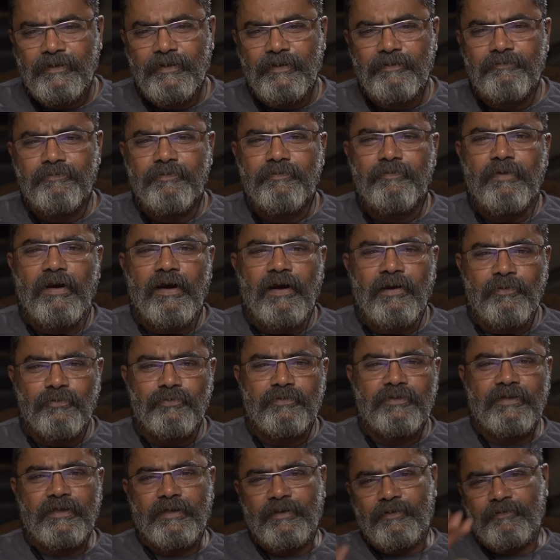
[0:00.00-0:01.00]
And we were
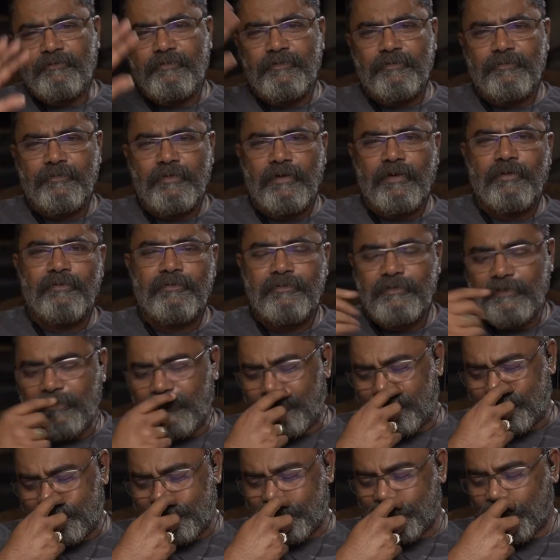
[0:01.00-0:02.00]
out there.
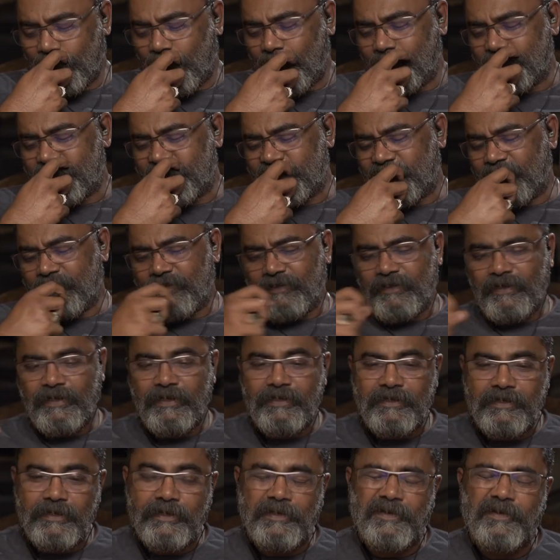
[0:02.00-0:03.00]
And storm started
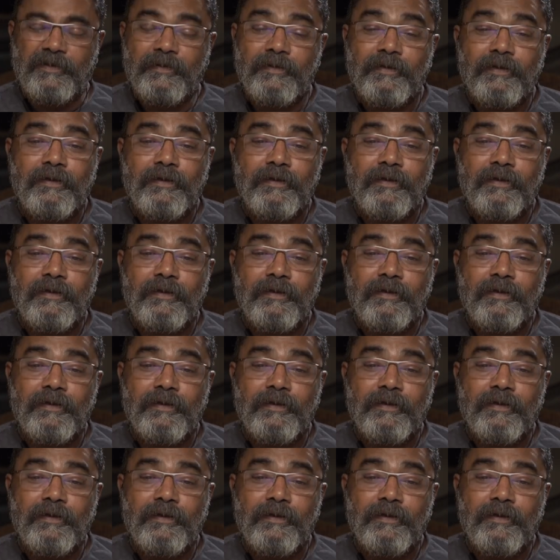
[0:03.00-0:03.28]
hitting.